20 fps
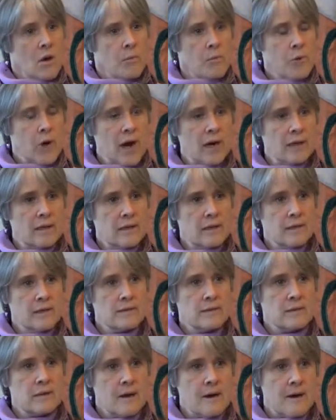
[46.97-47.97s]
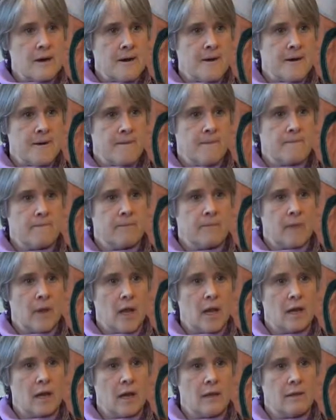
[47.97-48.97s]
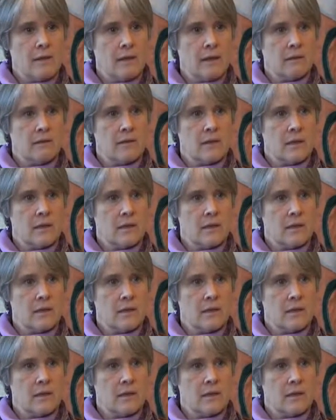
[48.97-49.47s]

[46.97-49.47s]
practice, and I think